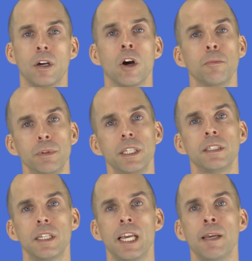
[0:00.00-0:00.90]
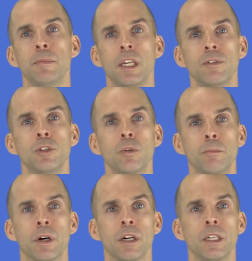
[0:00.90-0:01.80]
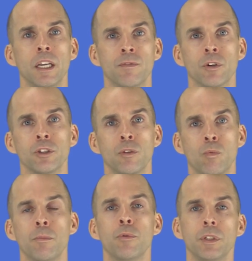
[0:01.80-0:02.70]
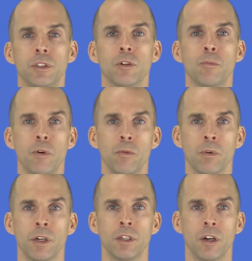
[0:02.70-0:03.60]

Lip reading: Heartbleed is the name given to a bug in version 1.0.1